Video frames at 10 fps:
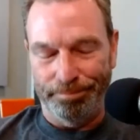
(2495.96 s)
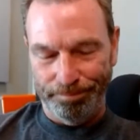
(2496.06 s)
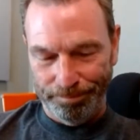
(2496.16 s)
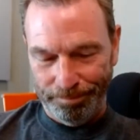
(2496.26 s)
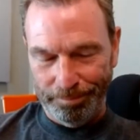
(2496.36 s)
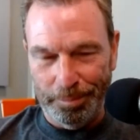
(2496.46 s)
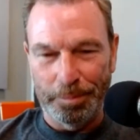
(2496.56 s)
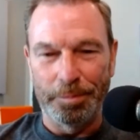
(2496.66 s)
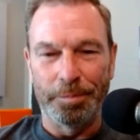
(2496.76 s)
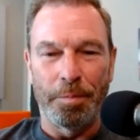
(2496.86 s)
we want to
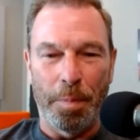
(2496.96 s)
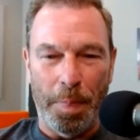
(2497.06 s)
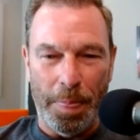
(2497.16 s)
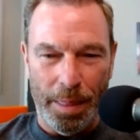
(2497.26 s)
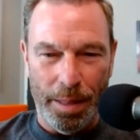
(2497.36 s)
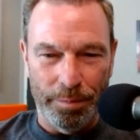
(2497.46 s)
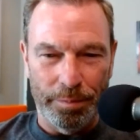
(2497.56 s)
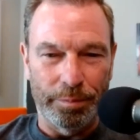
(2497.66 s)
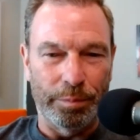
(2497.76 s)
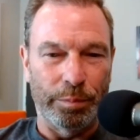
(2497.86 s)
flip the light on, make sure the
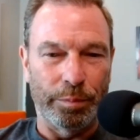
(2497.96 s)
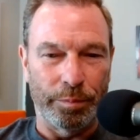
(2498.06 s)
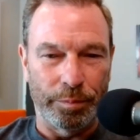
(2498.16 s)
air freshener's